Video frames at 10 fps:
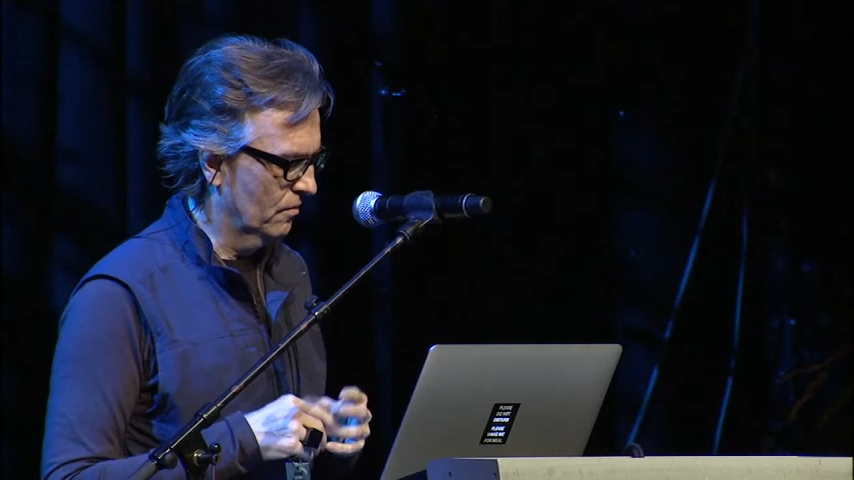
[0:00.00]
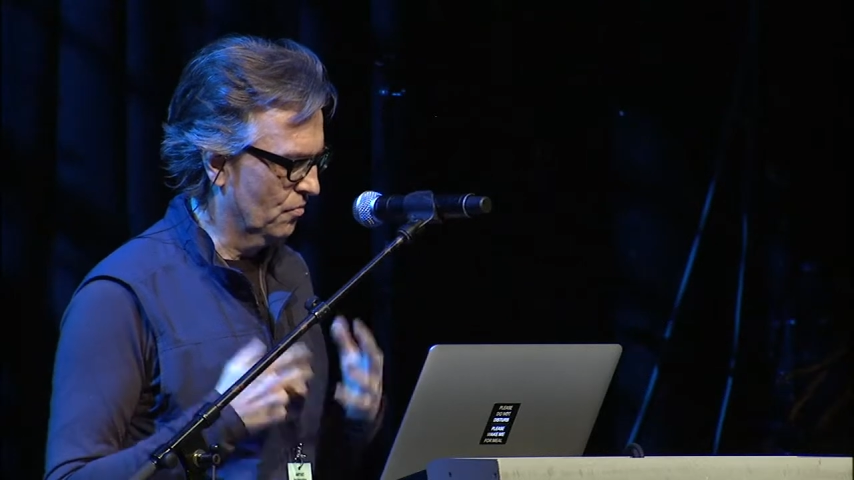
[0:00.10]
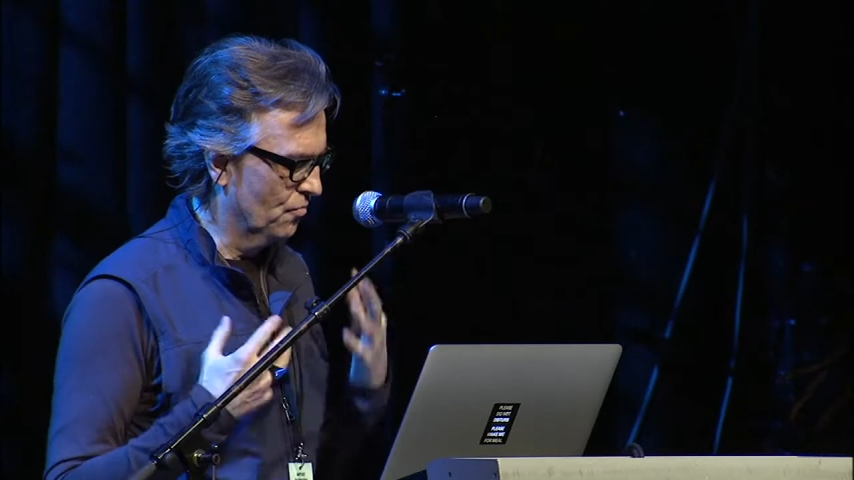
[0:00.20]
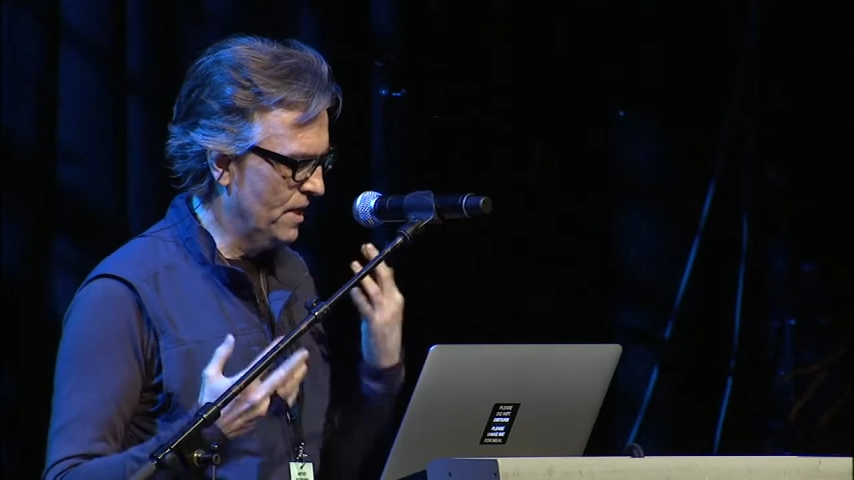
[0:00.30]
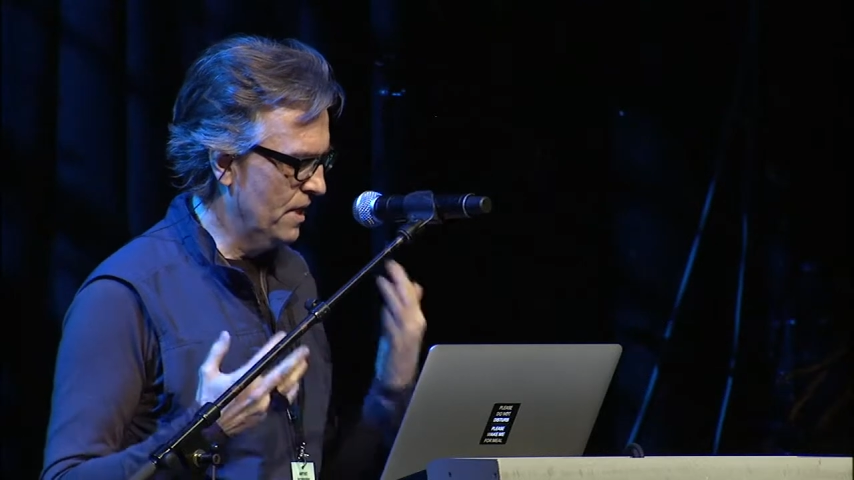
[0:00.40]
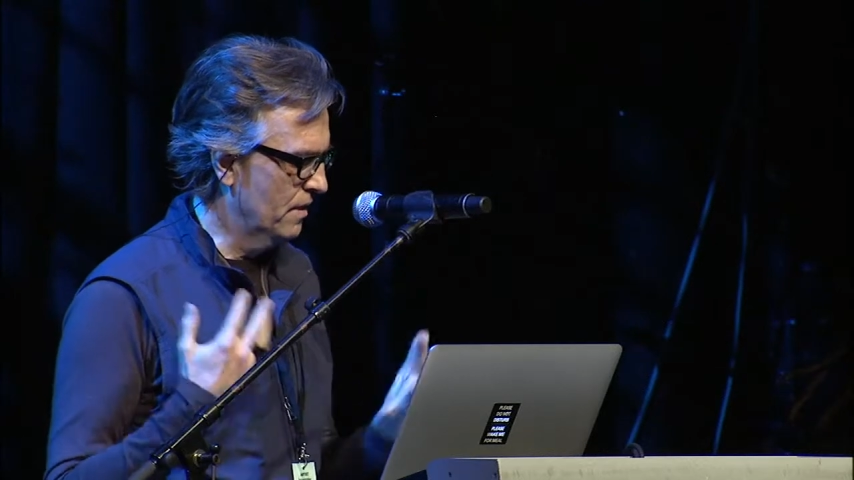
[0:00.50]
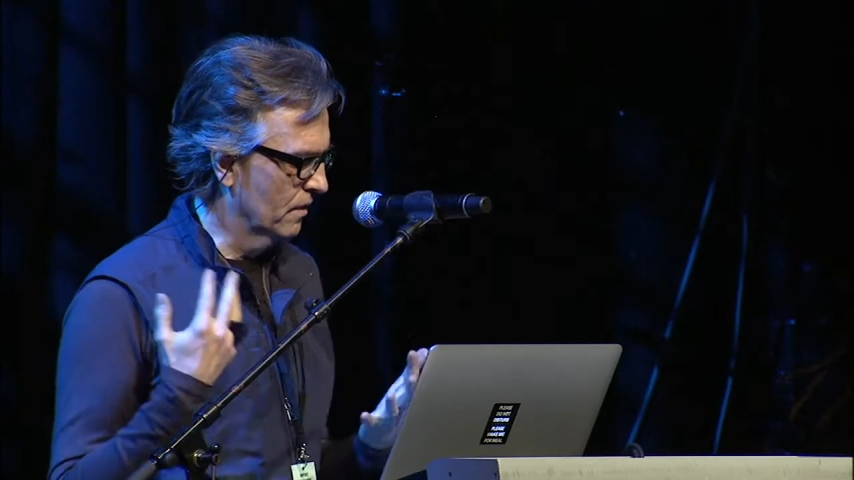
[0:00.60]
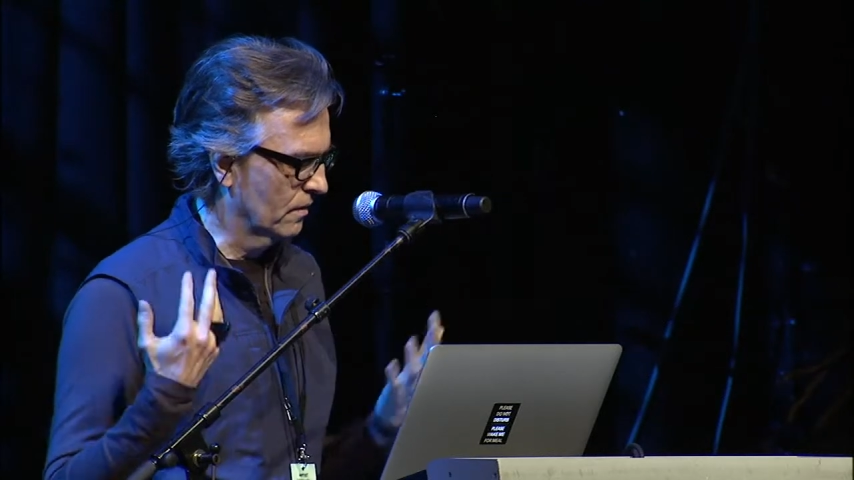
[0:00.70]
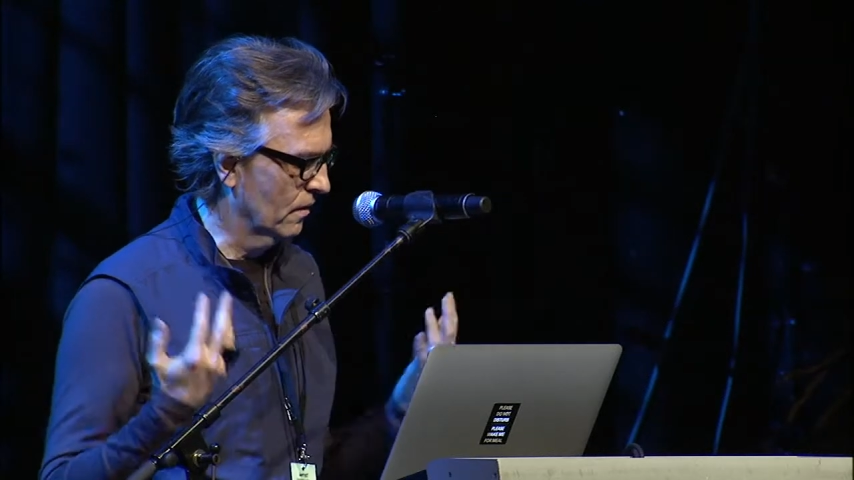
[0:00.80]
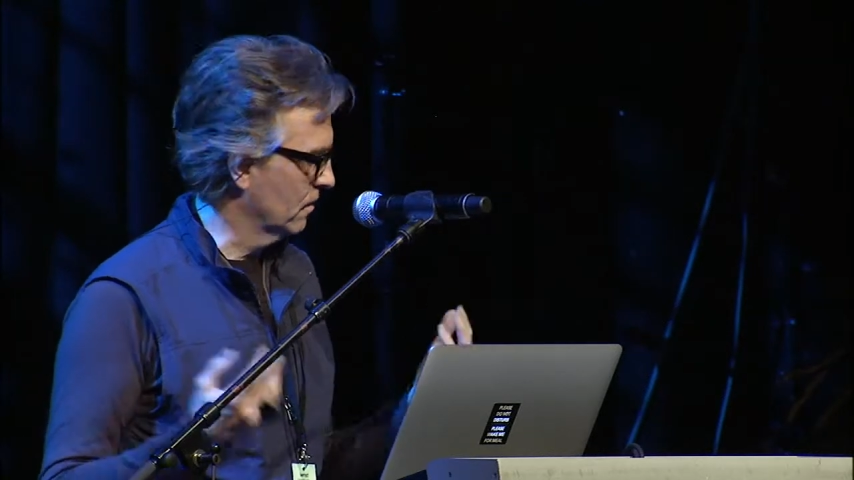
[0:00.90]
greed
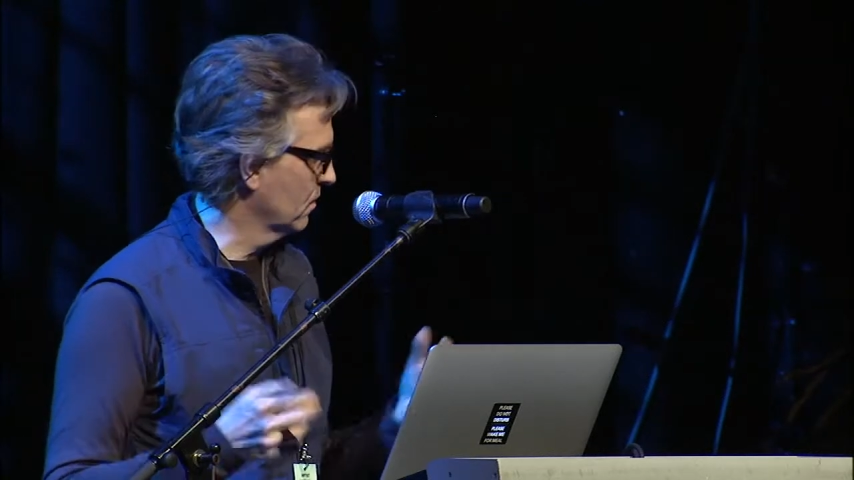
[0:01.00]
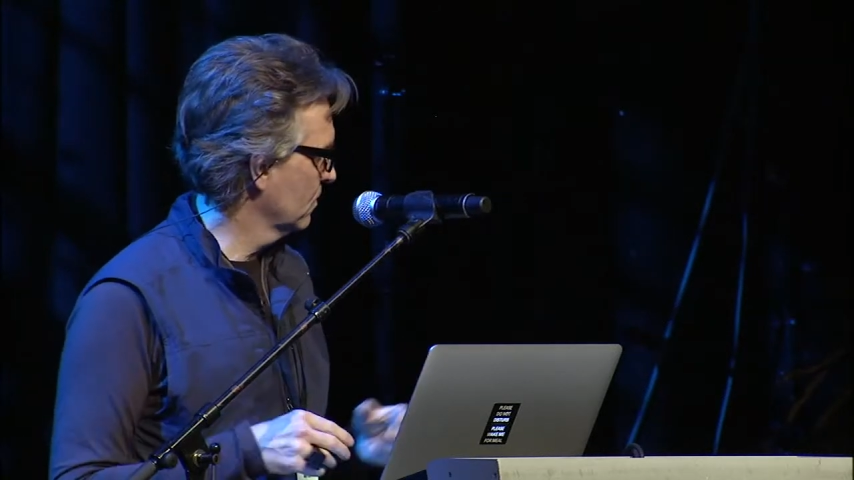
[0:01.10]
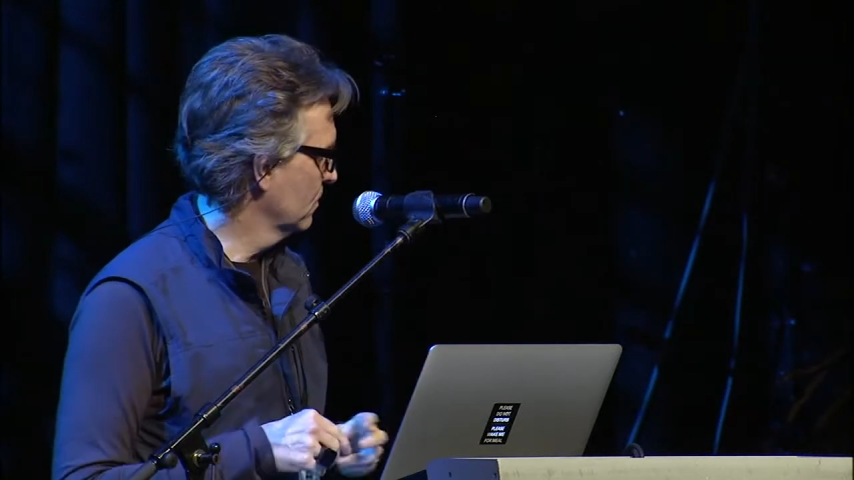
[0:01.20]
and like